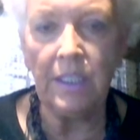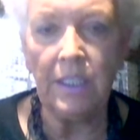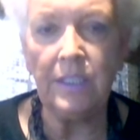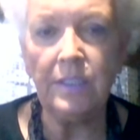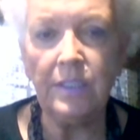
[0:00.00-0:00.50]

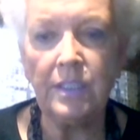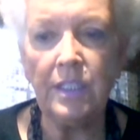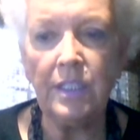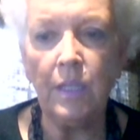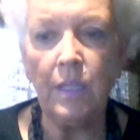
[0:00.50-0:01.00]
is
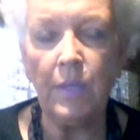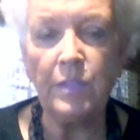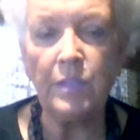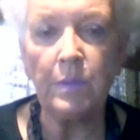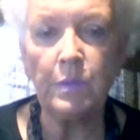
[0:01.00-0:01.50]
the
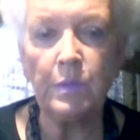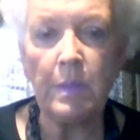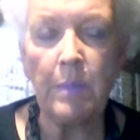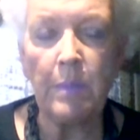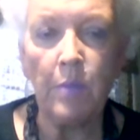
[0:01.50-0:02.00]
arrangement that was made
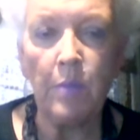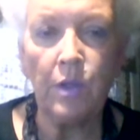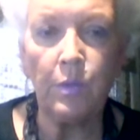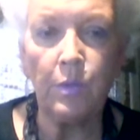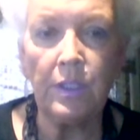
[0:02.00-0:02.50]
by Merck
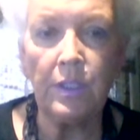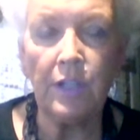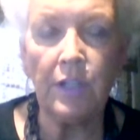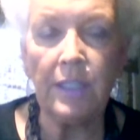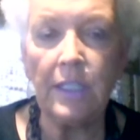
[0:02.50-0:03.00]
with the
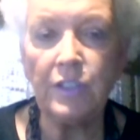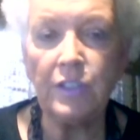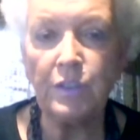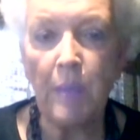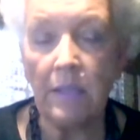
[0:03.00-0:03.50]
United Nations
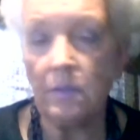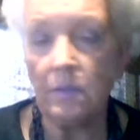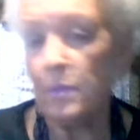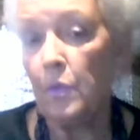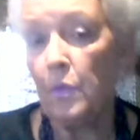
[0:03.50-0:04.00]
patents
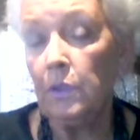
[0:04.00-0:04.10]
pool.